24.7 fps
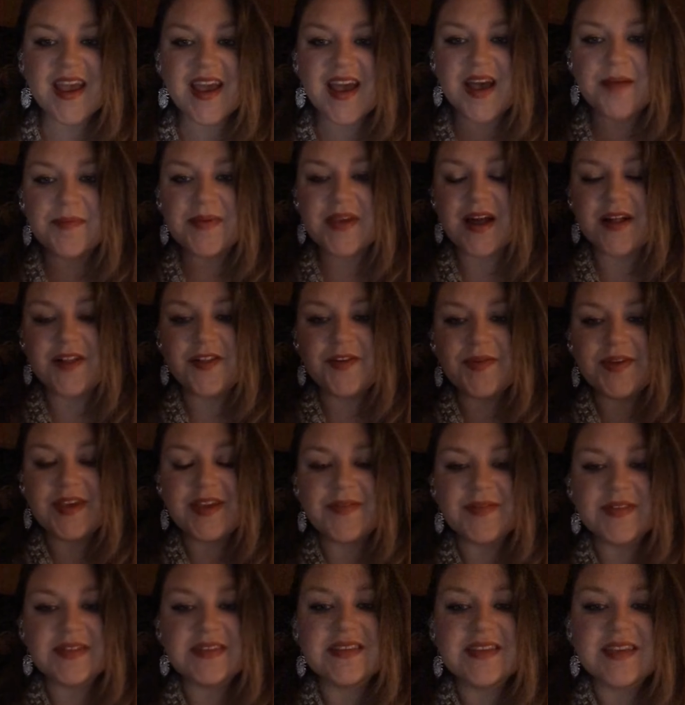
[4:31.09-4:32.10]
happy
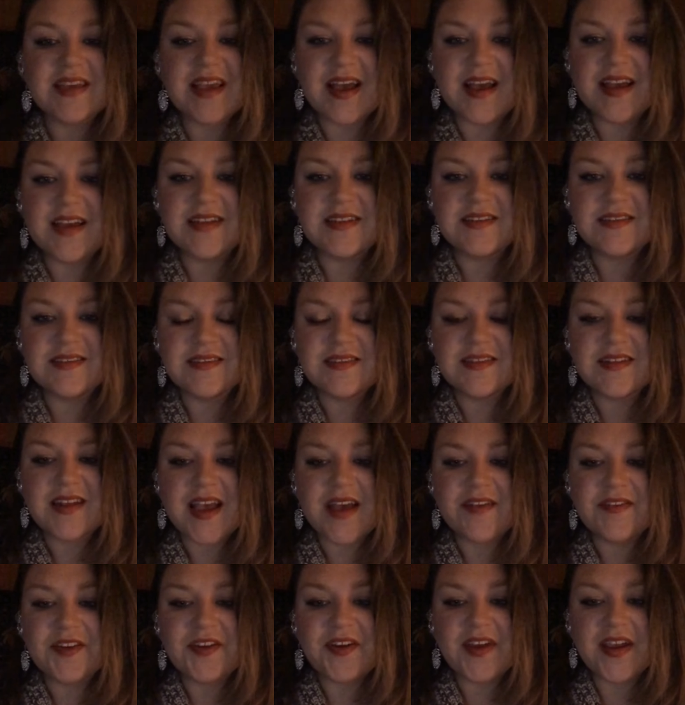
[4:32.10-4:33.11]
Halloween once again.
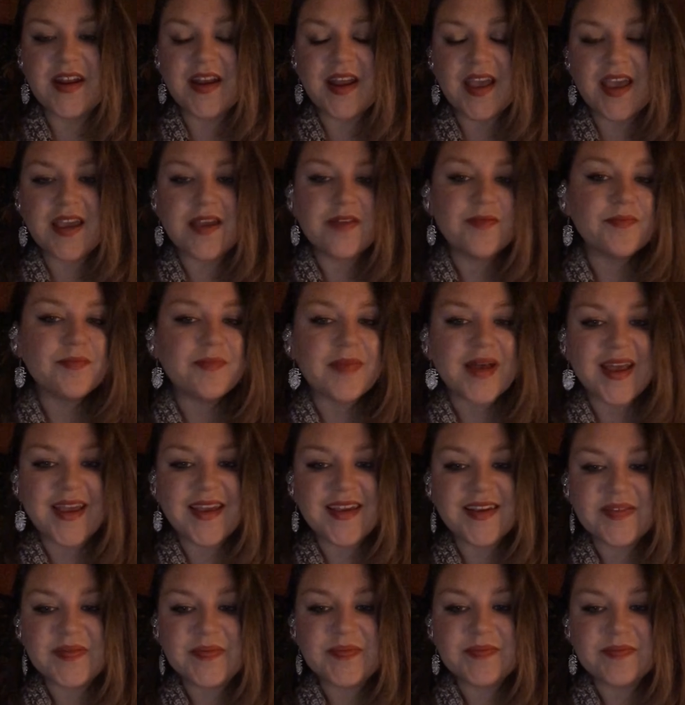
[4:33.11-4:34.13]
Have a great night.
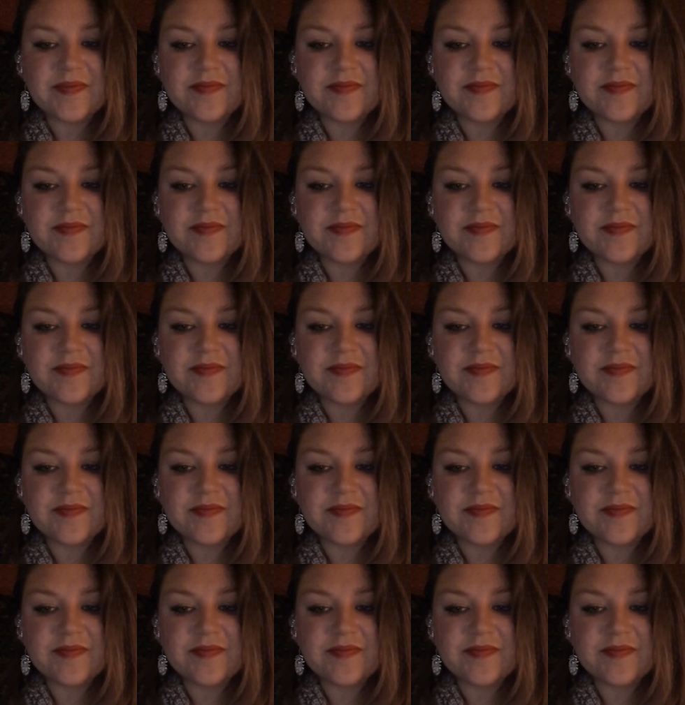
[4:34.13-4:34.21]
Bye.